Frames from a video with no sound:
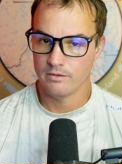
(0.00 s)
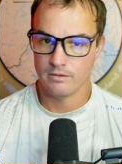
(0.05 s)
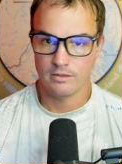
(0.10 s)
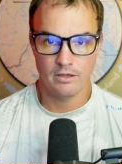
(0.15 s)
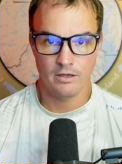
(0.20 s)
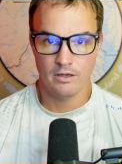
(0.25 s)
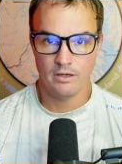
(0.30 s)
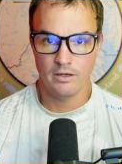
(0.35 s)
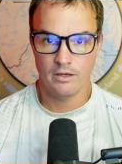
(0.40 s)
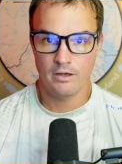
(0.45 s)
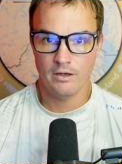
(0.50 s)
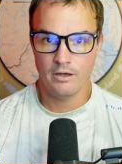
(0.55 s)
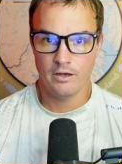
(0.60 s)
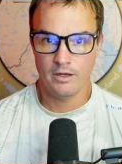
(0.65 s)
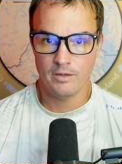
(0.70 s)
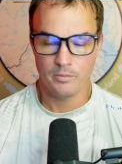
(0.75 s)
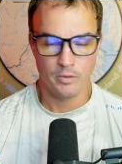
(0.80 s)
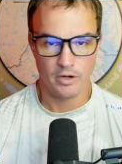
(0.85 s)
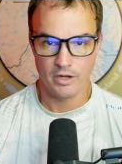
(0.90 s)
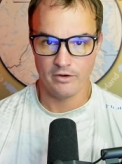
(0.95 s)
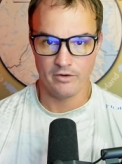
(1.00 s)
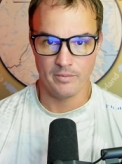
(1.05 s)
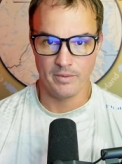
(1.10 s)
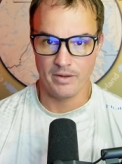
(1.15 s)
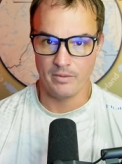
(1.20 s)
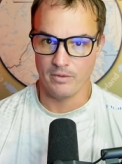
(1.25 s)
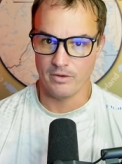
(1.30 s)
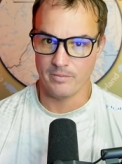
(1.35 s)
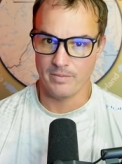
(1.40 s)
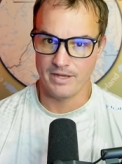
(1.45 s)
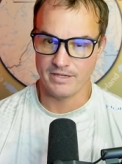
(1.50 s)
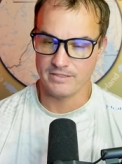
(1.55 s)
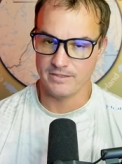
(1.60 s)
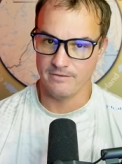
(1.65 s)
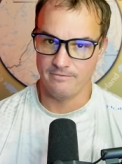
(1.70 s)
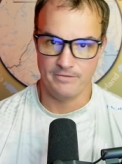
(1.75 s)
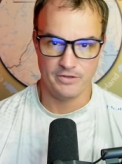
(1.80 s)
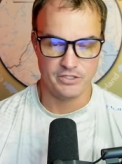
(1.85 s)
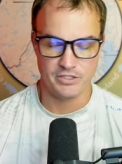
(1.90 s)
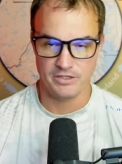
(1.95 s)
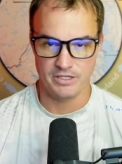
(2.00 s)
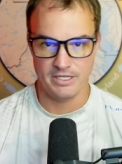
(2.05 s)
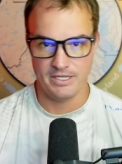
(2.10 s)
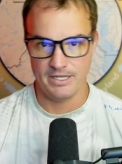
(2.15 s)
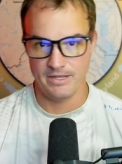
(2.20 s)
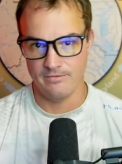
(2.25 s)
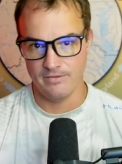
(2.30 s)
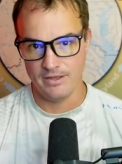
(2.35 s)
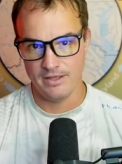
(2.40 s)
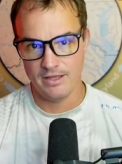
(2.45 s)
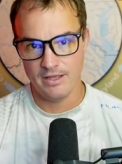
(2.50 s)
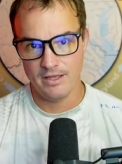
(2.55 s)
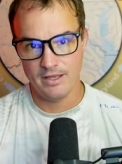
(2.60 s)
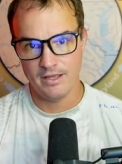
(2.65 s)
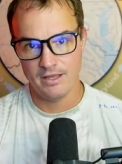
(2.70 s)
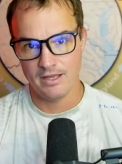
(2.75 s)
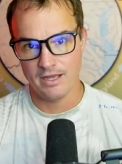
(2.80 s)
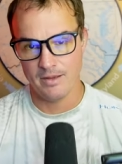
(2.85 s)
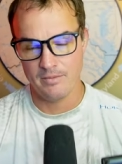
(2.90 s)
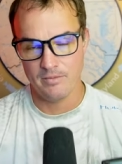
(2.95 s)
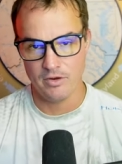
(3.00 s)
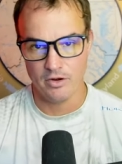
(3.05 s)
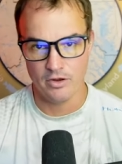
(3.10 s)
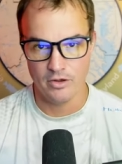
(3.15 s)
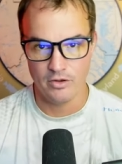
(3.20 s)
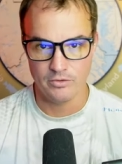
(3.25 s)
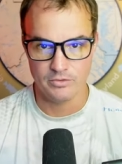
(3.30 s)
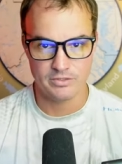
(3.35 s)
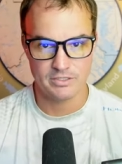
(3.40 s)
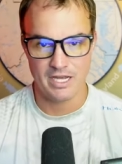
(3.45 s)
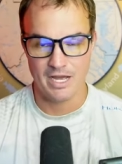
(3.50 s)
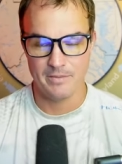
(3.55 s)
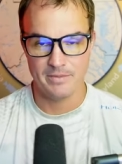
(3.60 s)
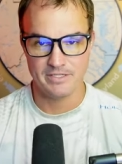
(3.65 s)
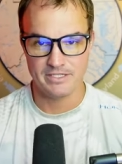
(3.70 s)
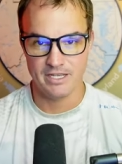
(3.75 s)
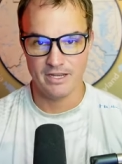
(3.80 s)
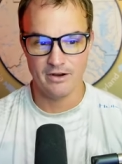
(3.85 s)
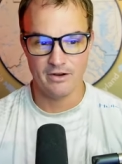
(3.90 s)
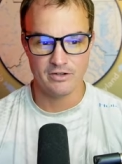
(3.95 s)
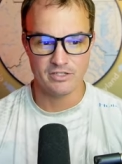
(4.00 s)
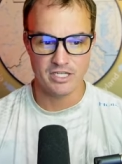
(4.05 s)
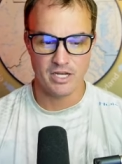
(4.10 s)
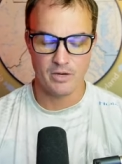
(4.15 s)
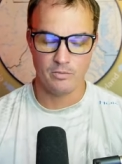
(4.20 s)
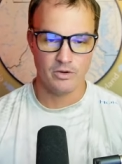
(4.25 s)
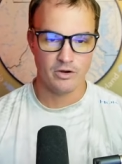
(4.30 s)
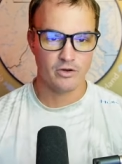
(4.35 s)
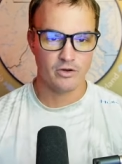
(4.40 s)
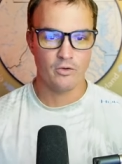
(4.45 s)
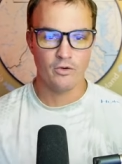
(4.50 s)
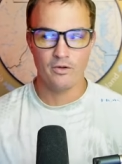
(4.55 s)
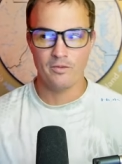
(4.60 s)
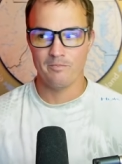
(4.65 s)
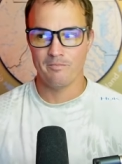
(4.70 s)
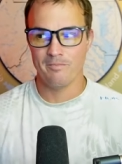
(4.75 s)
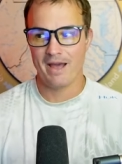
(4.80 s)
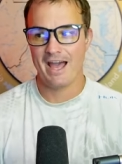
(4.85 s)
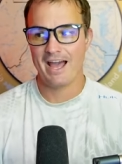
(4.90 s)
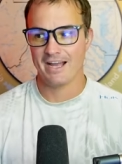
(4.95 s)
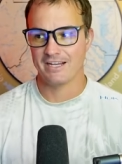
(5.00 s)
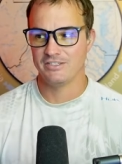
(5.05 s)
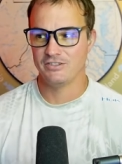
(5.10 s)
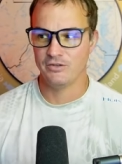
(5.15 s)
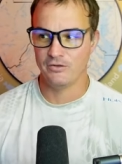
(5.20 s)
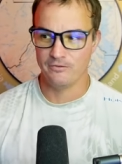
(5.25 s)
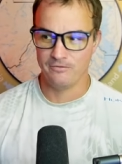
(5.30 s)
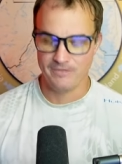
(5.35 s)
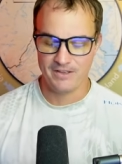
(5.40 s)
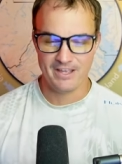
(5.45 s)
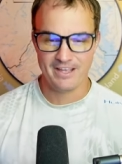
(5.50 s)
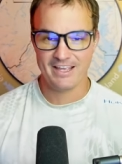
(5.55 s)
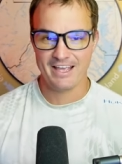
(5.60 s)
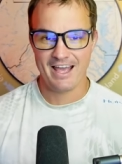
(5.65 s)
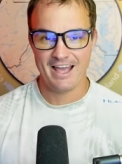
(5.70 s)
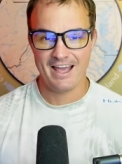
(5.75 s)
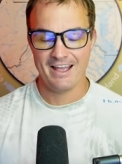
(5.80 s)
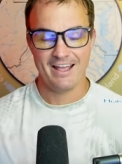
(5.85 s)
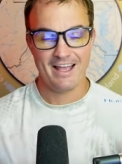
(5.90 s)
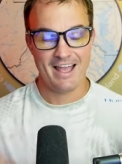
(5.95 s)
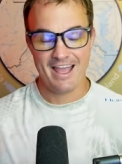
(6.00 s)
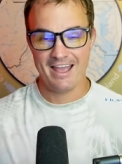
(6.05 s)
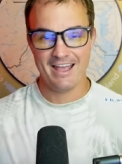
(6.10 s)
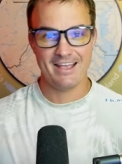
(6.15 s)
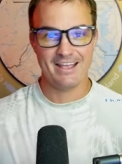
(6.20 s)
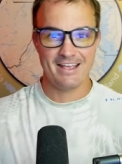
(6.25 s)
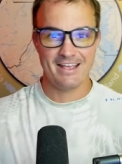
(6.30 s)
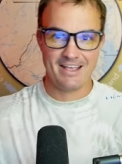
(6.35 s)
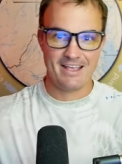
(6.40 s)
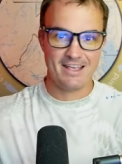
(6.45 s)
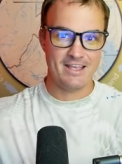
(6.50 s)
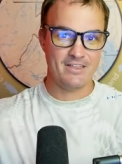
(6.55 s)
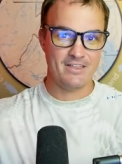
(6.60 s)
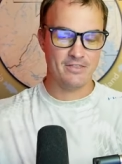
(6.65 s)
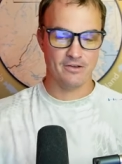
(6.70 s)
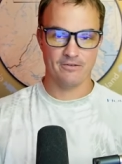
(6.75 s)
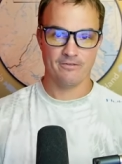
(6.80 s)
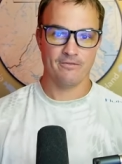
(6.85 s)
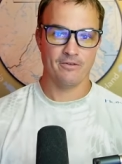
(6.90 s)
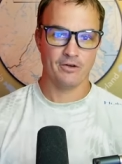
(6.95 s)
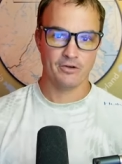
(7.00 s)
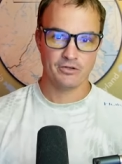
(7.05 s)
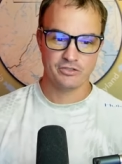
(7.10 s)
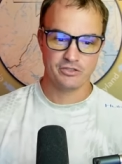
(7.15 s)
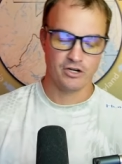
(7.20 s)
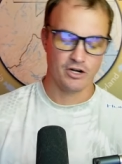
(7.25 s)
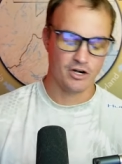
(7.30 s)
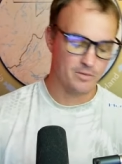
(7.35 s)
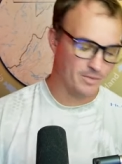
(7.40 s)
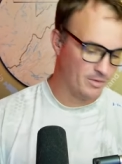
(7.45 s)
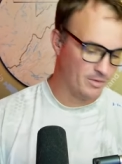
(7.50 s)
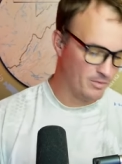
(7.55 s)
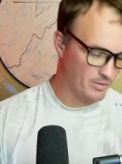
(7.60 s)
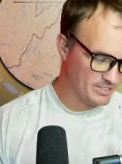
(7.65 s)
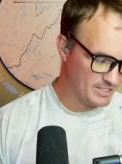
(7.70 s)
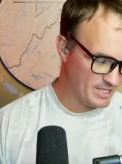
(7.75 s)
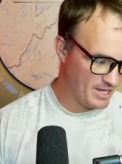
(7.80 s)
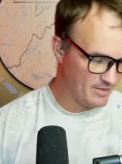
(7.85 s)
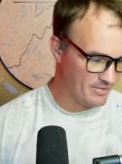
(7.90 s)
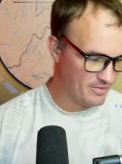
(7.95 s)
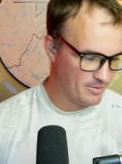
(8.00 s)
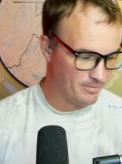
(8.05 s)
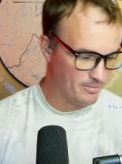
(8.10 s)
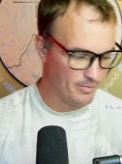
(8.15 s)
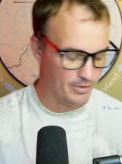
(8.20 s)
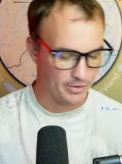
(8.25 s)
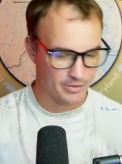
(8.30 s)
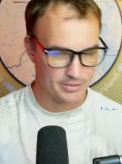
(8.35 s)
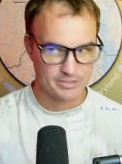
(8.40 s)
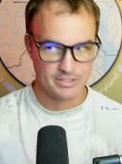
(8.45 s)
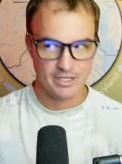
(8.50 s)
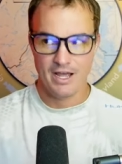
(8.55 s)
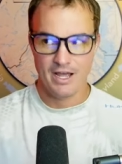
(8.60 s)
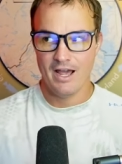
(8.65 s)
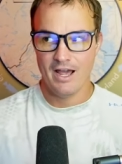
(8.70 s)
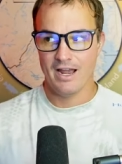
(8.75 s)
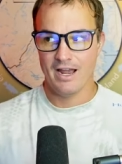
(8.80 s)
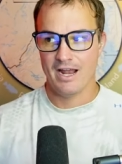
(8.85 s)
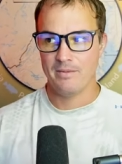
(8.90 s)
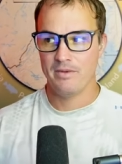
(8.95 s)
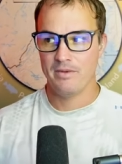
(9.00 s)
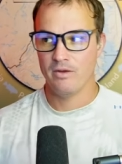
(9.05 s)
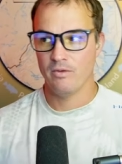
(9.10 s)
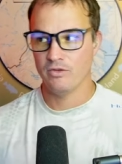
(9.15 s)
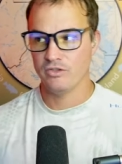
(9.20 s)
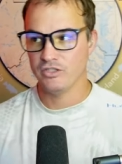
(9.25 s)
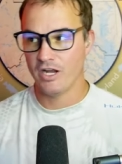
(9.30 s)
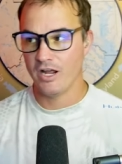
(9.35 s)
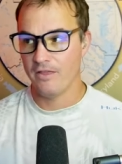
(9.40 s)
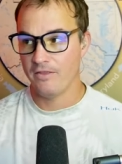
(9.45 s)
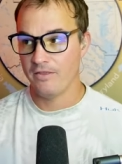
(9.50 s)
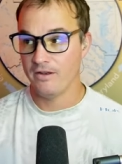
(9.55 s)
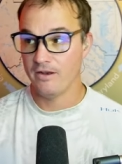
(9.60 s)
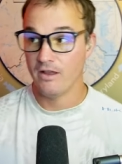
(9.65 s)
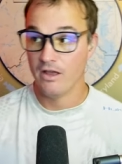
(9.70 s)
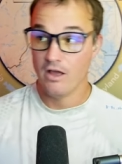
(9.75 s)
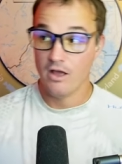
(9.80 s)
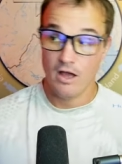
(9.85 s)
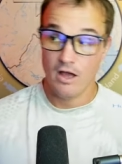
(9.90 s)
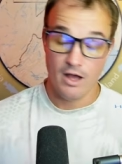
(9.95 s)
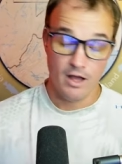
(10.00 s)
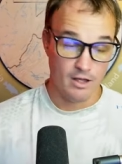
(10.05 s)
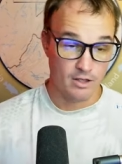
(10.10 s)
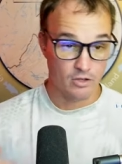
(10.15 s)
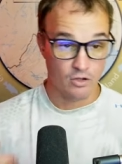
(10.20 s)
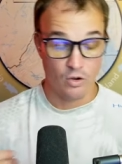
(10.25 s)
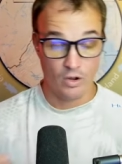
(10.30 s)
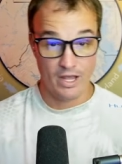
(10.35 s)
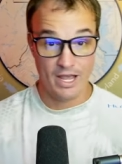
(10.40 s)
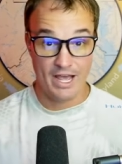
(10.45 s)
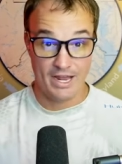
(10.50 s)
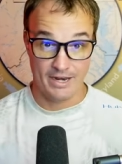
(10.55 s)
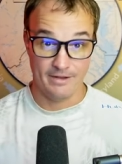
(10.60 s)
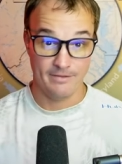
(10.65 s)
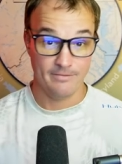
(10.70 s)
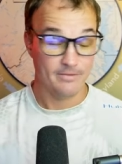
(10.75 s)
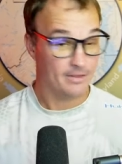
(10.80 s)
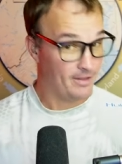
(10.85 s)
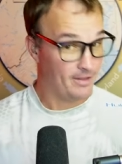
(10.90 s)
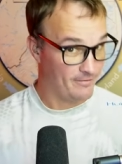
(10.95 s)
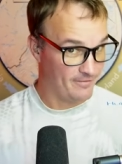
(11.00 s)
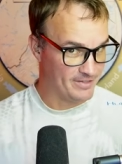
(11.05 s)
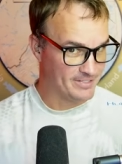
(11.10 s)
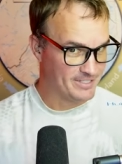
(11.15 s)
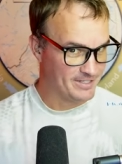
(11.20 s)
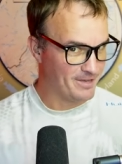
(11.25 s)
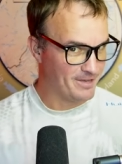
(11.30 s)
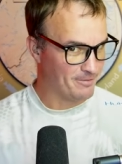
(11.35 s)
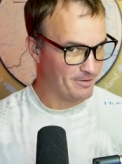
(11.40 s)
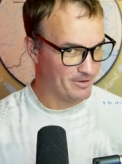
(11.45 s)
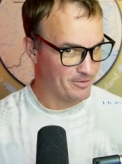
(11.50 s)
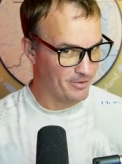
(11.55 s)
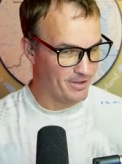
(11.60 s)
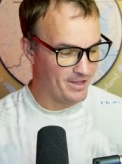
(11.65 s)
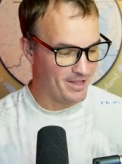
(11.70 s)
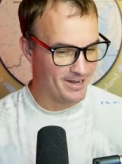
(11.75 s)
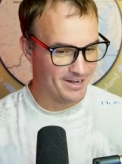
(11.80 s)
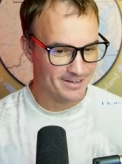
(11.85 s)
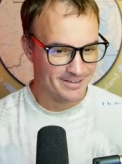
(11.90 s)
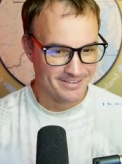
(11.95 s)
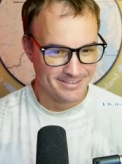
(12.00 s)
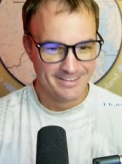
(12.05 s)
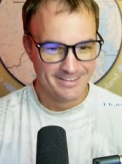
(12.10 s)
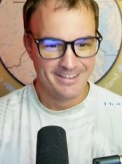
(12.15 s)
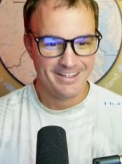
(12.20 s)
Good morning, everybody. Welcome back to Fishing the D M V. I'm your host, Thomas Ahrens, and we're going back to V K A E. Their first tournament is in the books, and I'm here with Jonathan uh, Goyena. If I said that right, Goyena.